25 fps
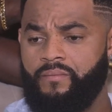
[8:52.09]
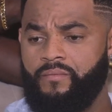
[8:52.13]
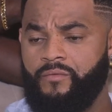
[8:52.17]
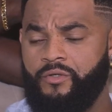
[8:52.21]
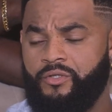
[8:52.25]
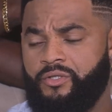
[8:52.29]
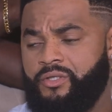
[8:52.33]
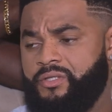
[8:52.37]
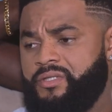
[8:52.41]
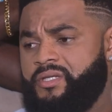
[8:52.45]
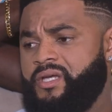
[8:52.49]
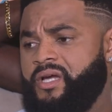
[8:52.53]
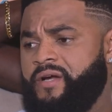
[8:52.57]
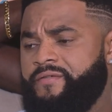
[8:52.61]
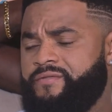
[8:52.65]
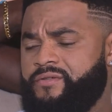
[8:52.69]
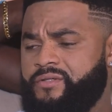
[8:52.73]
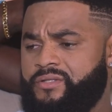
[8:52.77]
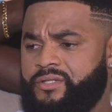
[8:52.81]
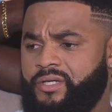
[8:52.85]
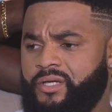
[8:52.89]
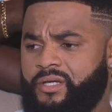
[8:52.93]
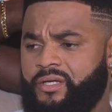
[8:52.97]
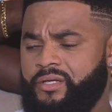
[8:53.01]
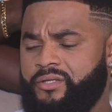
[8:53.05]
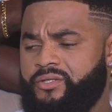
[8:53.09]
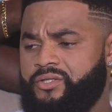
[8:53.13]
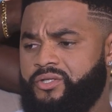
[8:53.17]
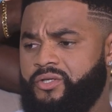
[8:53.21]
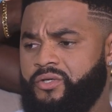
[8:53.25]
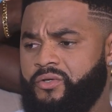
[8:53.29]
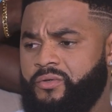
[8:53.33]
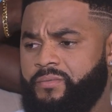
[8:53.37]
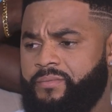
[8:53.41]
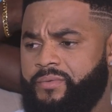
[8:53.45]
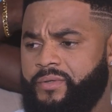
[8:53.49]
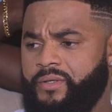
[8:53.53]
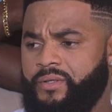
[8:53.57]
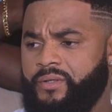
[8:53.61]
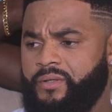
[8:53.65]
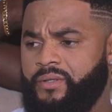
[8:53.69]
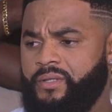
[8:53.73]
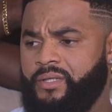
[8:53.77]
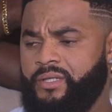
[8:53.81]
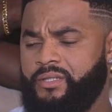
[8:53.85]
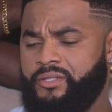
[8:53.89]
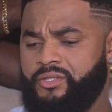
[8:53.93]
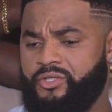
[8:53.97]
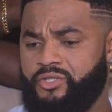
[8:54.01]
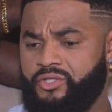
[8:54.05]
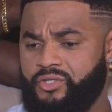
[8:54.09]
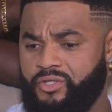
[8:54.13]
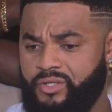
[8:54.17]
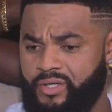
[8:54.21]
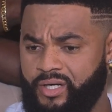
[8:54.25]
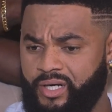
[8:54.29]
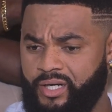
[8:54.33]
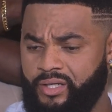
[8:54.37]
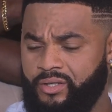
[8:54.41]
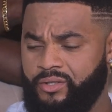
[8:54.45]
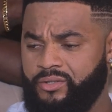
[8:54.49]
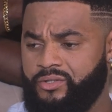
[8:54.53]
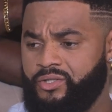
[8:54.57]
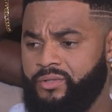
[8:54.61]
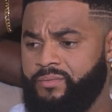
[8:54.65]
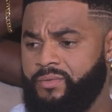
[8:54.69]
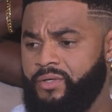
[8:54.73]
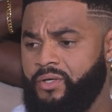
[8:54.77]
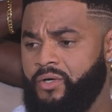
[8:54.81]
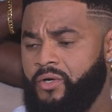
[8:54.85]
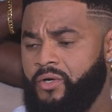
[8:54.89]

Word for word: you just have to take a cheap pill and try not to be